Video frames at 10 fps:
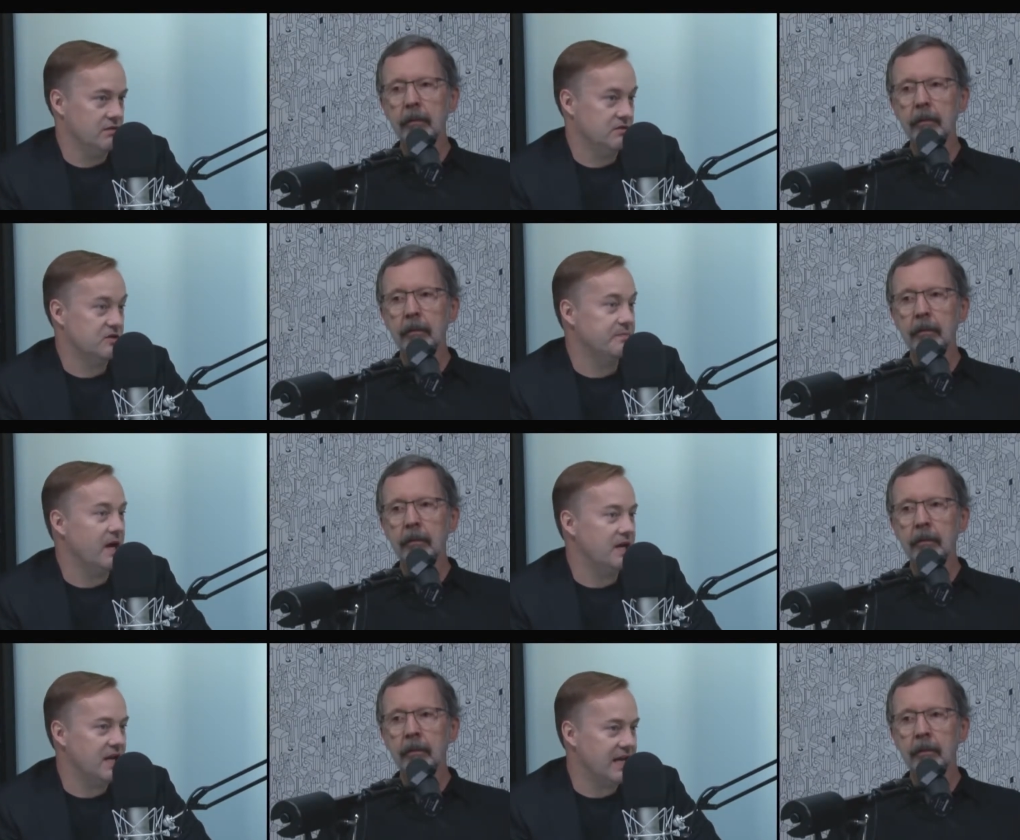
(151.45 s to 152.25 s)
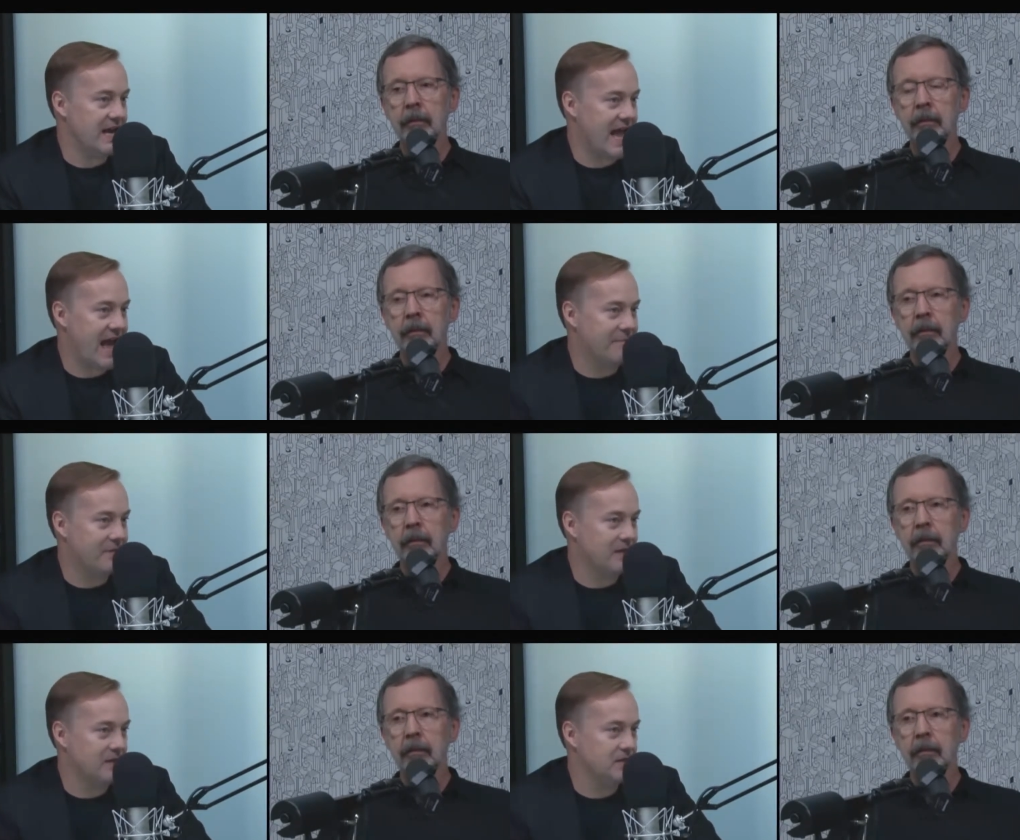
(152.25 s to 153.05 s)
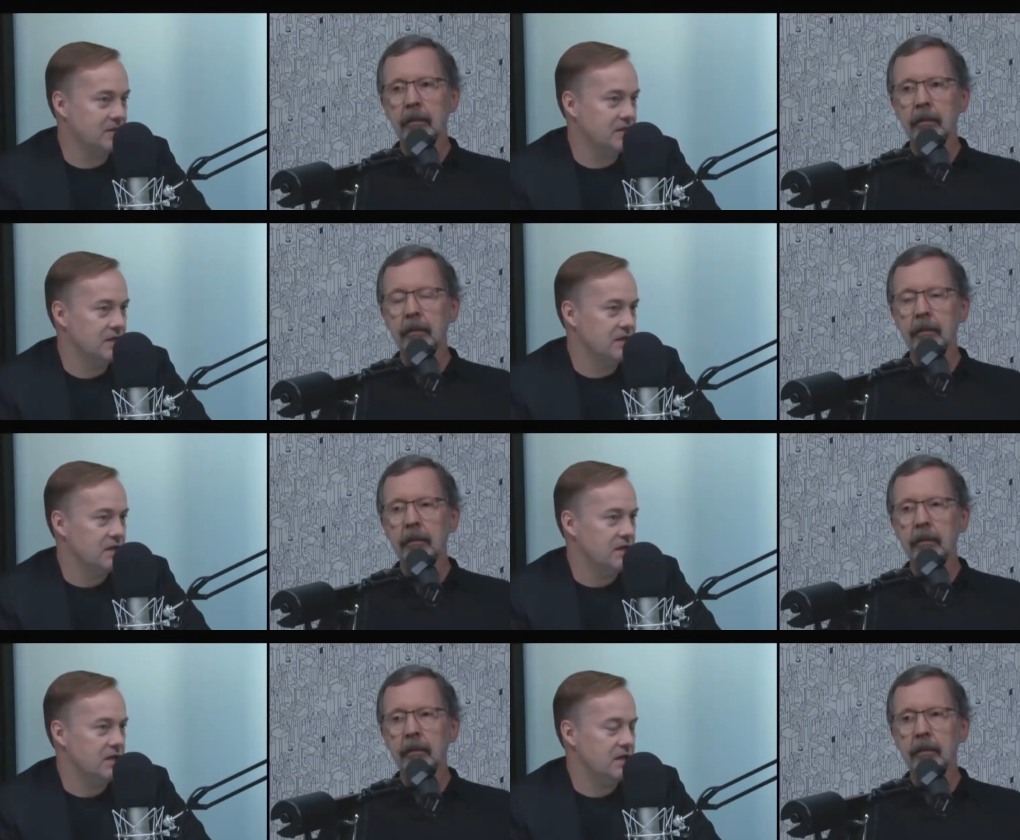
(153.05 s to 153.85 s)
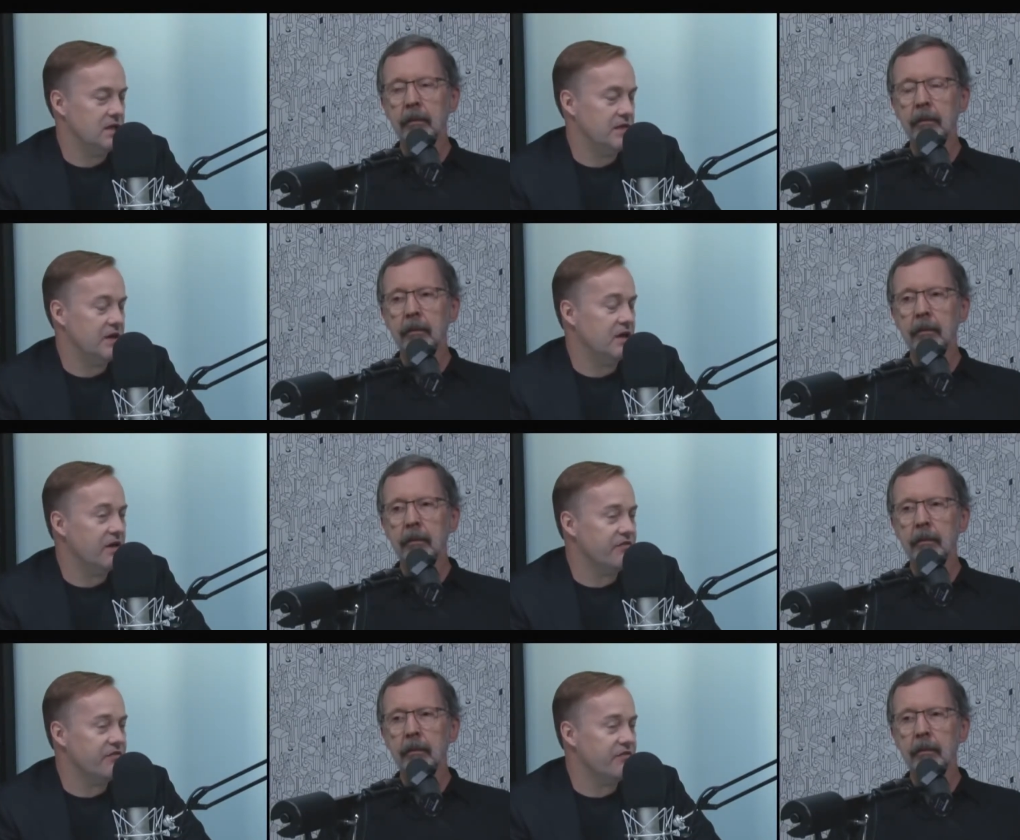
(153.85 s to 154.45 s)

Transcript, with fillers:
Speaker 1: Sputnik had happened. And the